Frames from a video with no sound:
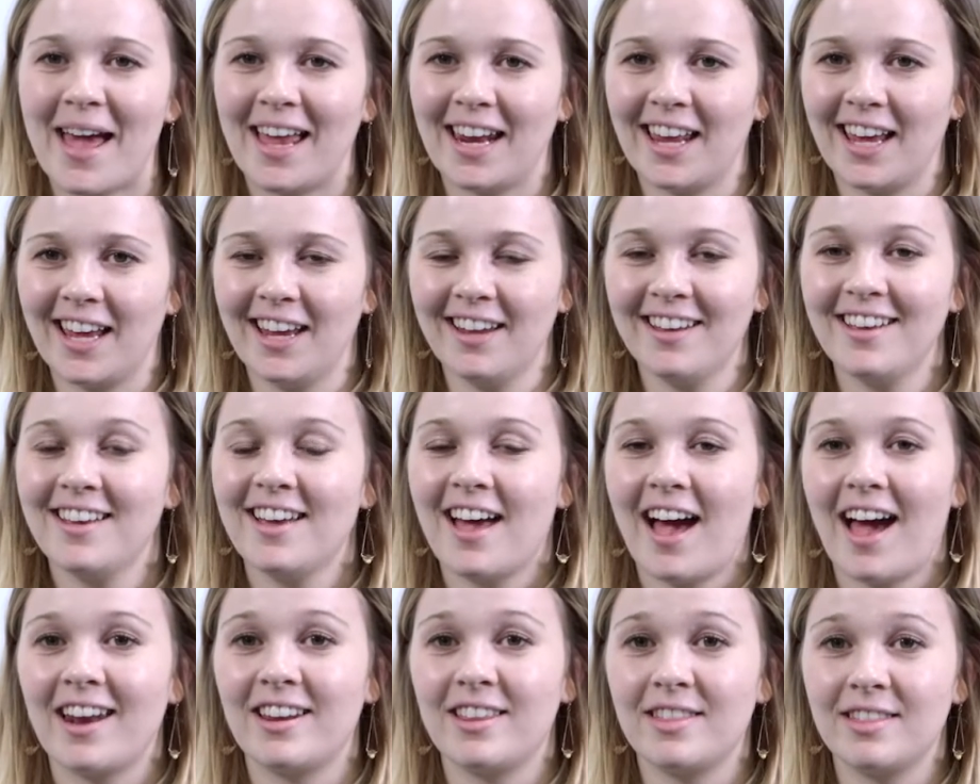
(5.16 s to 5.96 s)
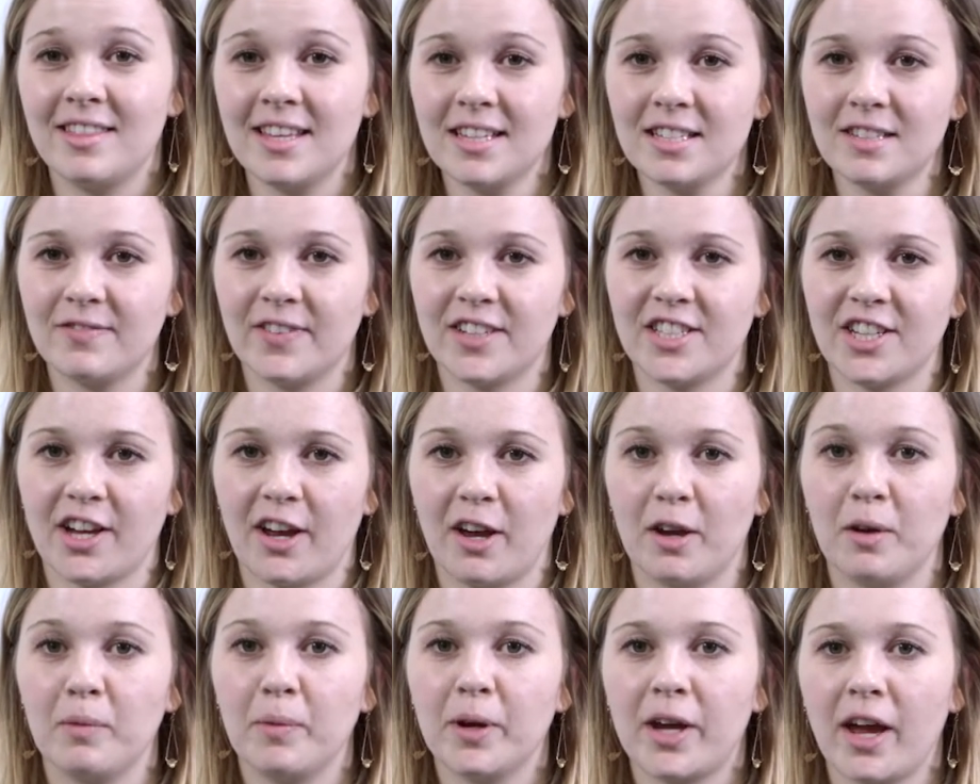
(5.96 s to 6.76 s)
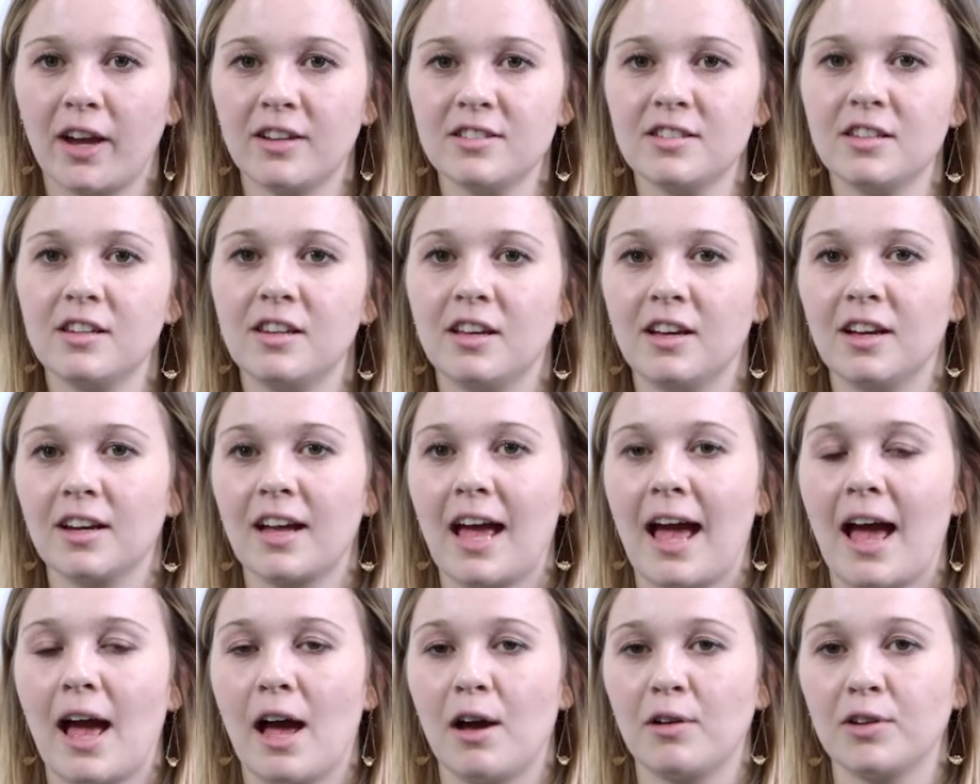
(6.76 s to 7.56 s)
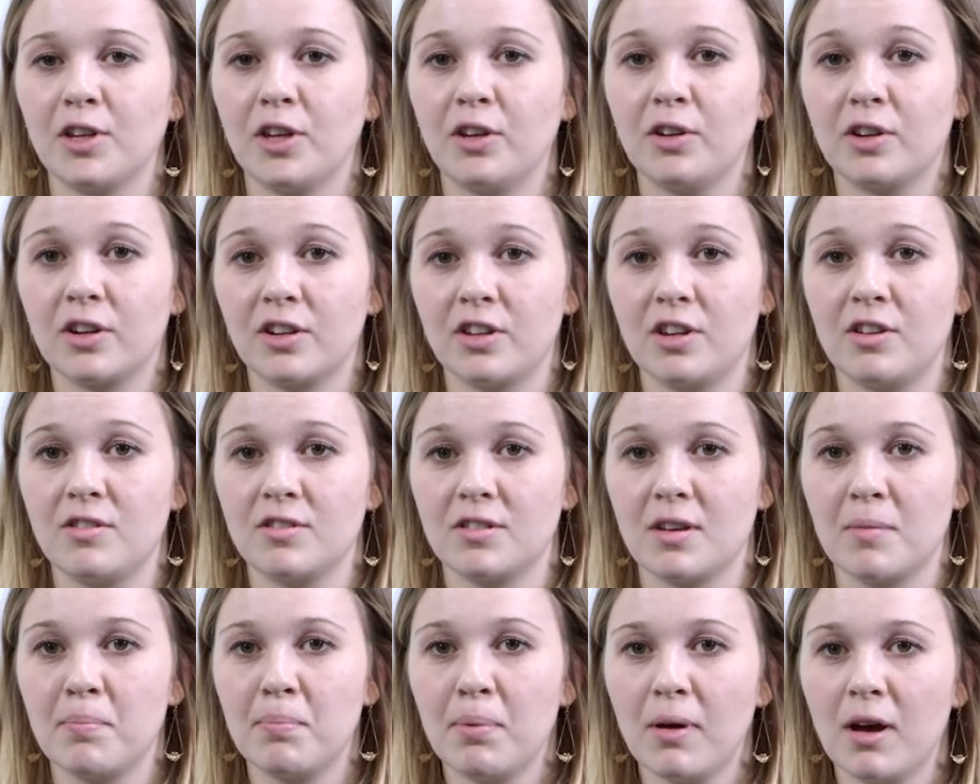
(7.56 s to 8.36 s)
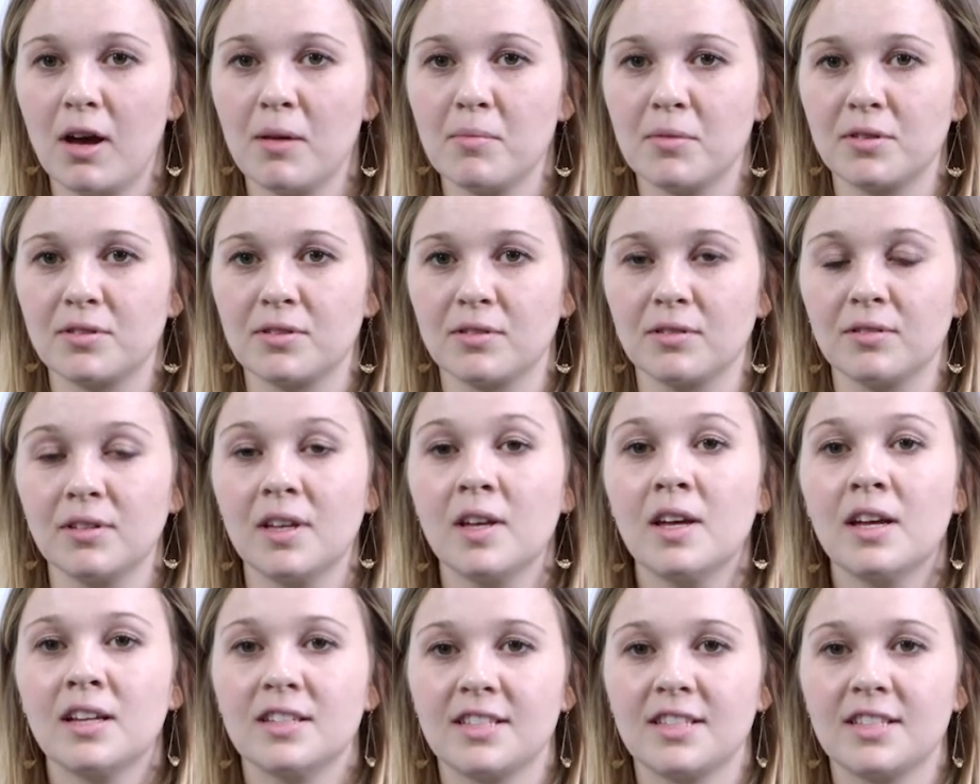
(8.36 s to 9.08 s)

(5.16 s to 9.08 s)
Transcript: Ellie, and in this video, we're going to look at how you can use a bar model